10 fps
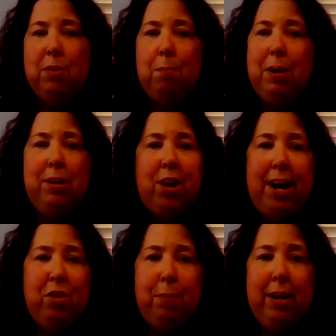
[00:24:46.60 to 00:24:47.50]
be
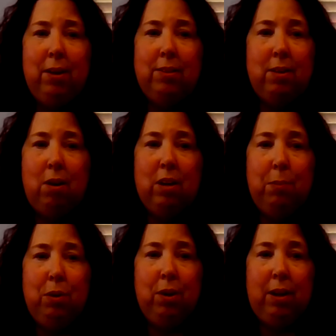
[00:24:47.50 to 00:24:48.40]
change makers in our
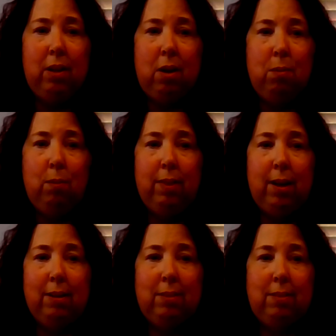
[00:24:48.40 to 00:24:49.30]
community along with
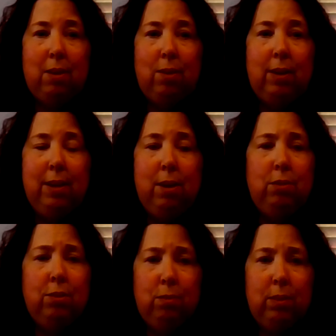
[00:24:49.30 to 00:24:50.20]
us. So, you know,
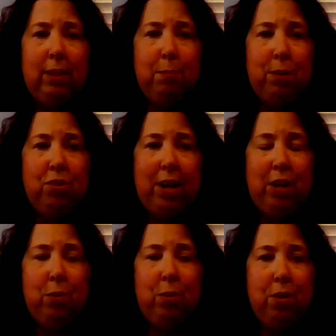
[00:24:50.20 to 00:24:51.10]
just really appreciate
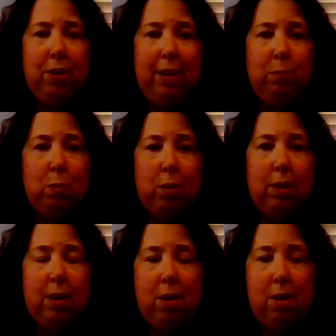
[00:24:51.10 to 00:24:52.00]
you and your team's work
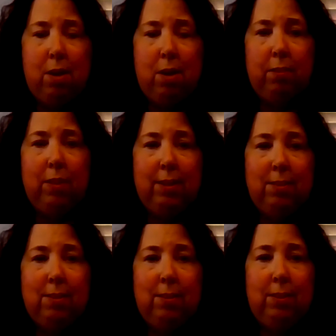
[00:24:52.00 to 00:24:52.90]
on all of this.